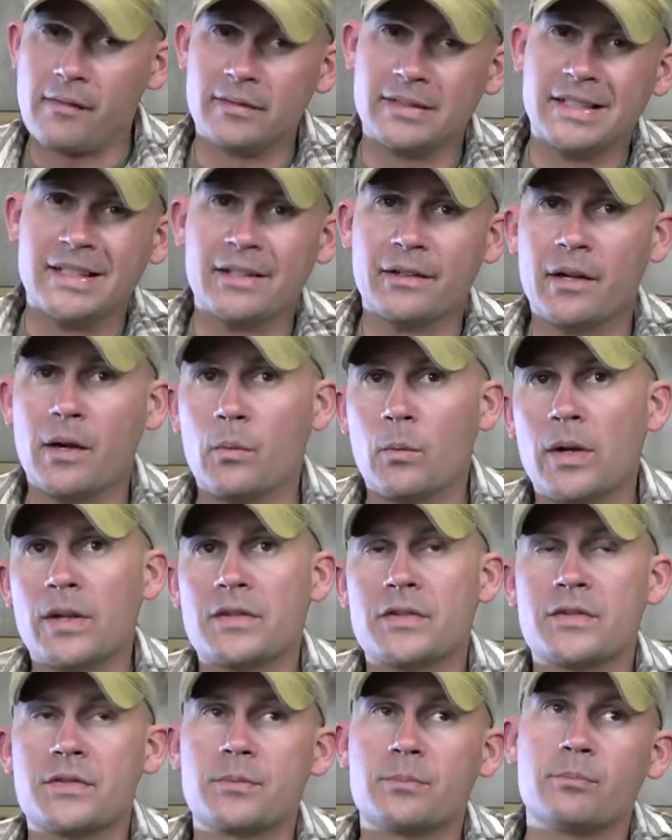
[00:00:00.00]
Here out
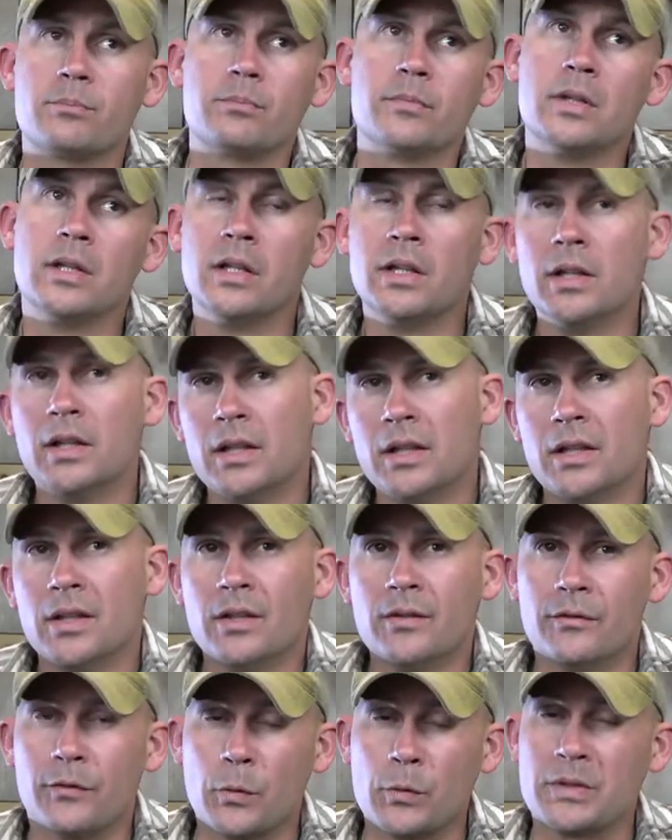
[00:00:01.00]
west,
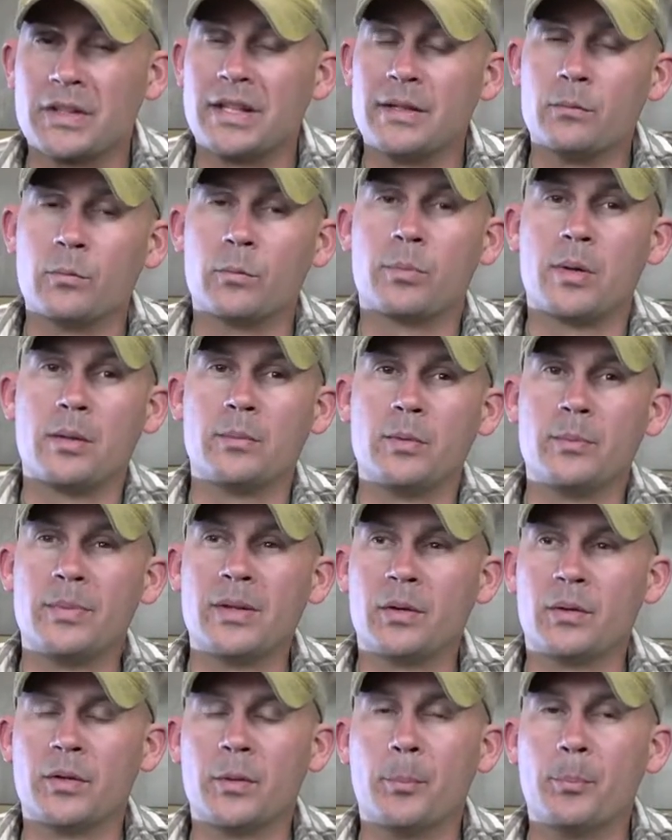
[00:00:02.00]
14 would probably be
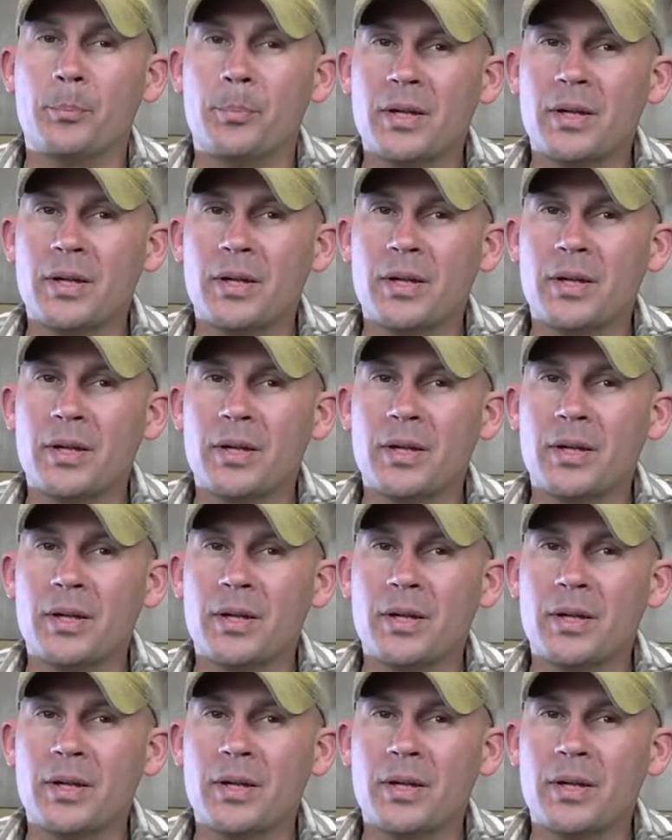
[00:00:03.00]
on the